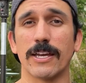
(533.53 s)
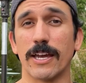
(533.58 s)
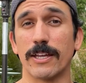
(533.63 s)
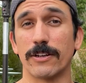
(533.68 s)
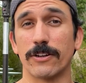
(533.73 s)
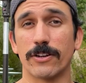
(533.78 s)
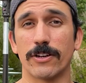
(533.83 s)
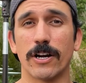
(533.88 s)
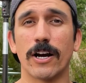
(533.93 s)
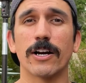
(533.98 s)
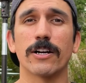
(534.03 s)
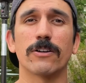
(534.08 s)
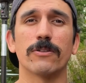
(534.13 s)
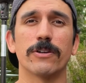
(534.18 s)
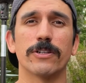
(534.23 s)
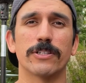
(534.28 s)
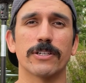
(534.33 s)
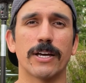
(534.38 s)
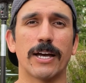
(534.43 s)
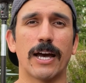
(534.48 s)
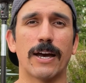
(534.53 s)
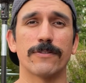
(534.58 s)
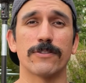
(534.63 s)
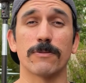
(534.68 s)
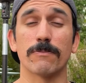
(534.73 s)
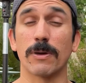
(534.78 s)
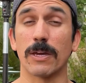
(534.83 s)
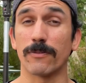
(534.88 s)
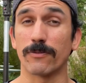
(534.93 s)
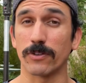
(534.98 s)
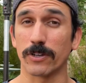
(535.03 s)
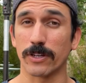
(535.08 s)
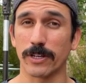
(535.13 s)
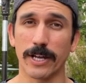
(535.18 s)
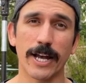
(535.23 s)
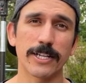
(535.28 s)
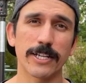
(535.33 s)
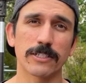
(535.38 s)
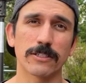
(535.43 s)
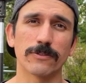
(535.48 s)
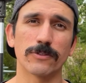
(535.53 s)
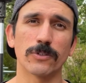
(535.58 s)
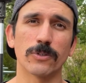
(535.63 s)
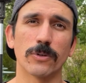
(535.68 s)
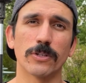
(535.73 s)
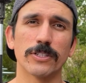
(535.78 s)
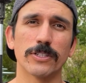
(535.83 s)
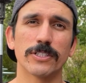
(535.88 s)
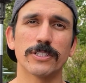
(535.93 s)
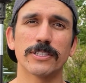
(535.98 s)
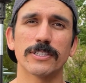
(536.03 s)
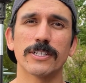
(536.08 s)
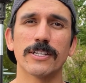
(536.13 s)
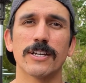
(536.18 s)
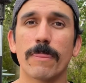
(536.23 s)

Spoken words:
and you're not going to have to pay for gas, of course.